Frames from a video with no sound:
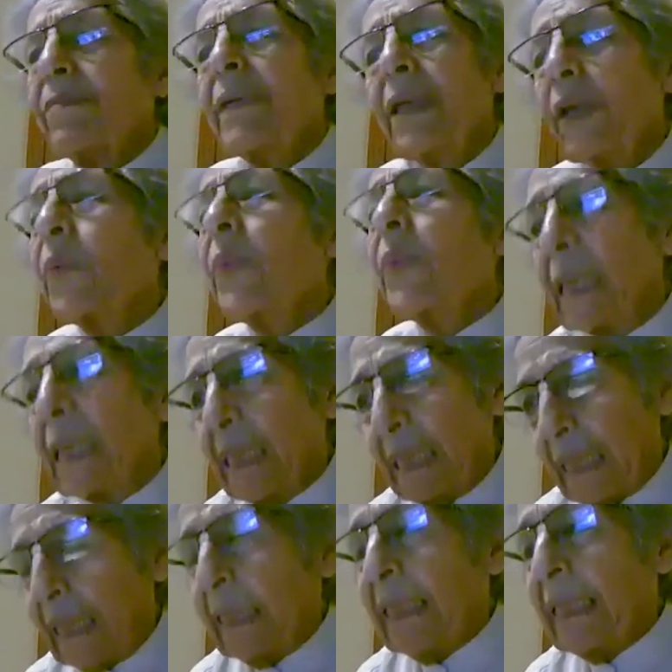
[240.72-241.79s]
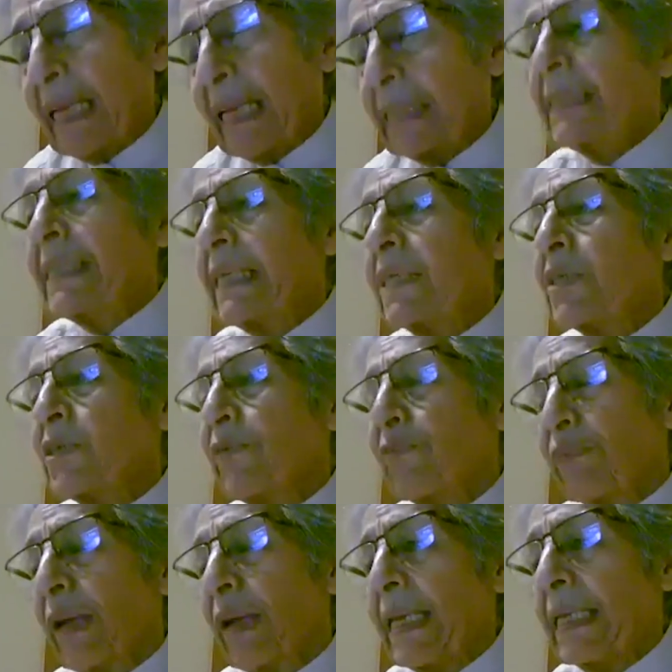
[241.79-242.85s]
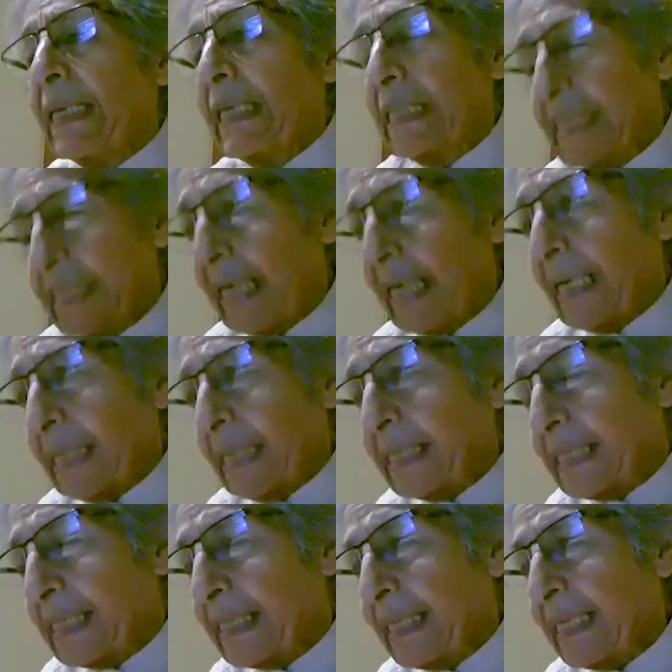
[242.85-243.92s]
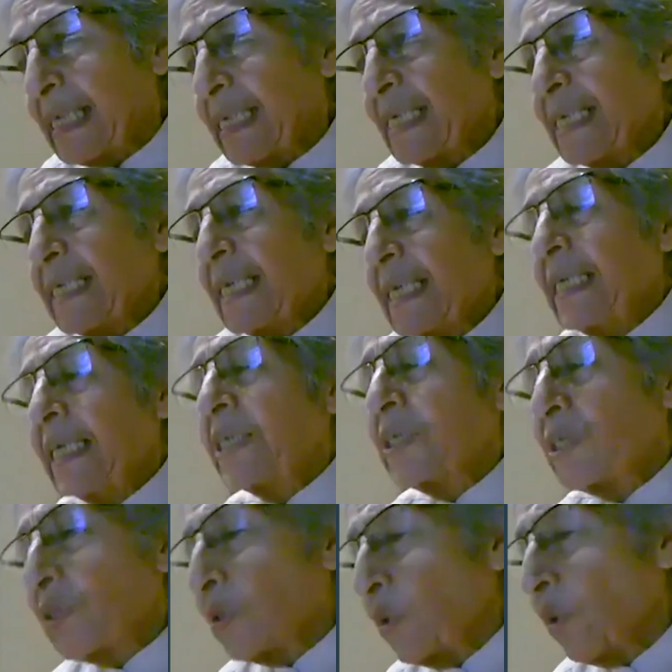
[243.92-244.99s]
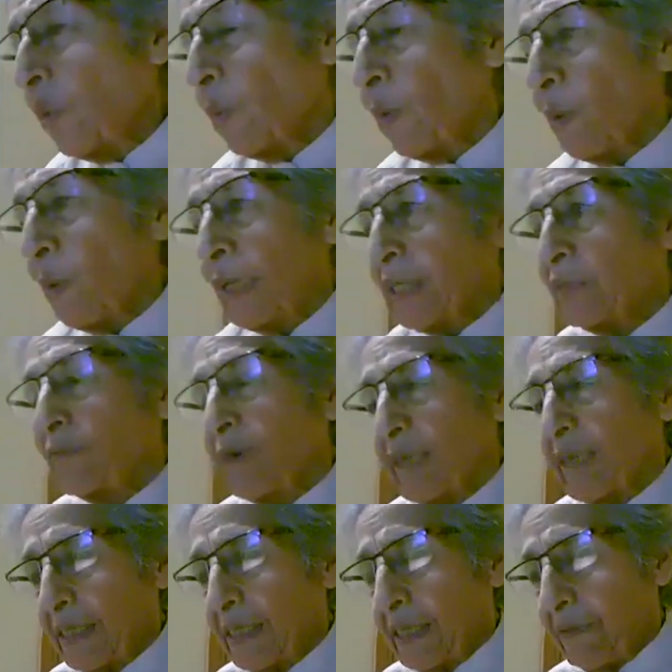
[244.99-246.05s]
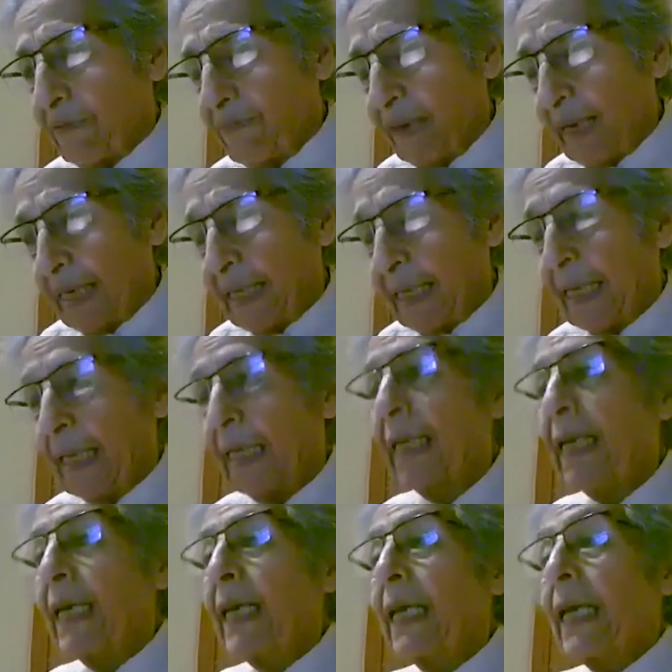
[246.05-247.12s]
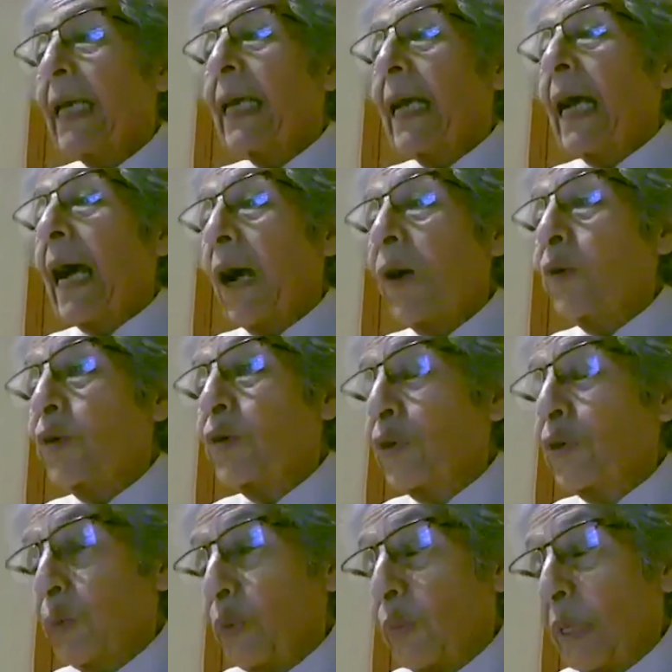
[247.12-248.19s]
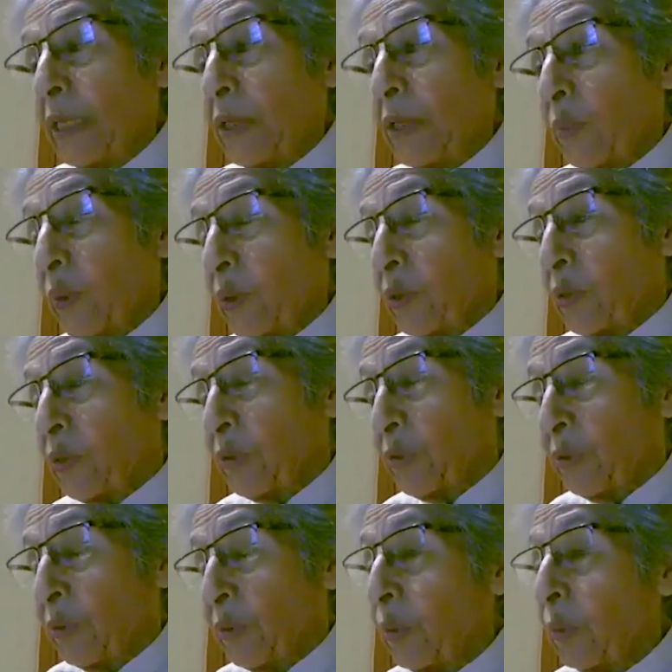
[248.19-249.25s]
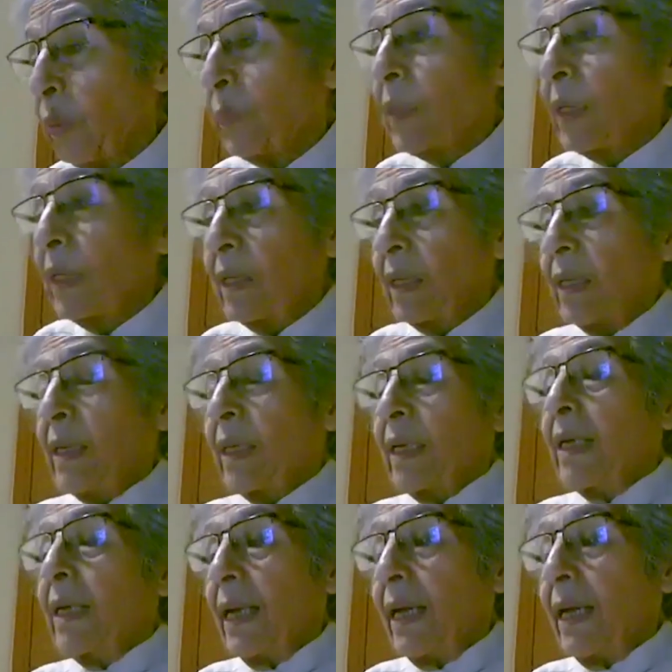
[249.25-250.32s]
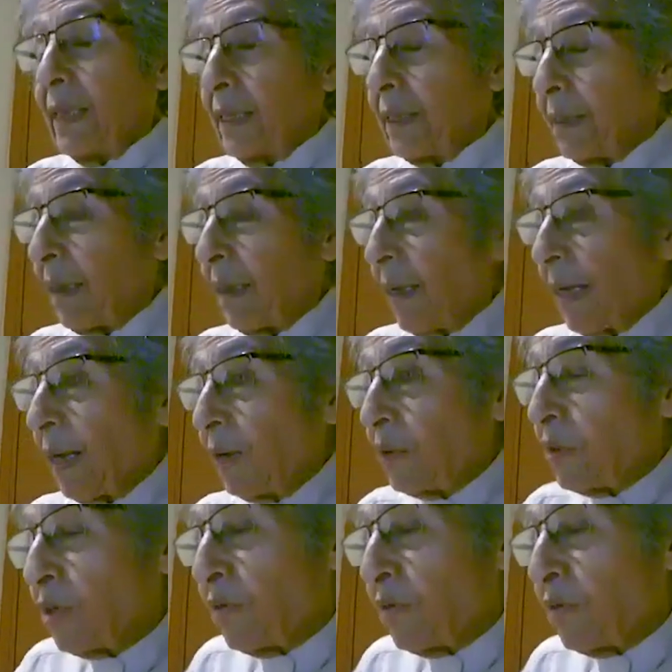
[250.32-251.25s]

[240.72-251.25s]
very quickly in that sense of finding sites. It didn't snowball as fast in finding how to do it, what to do, and how to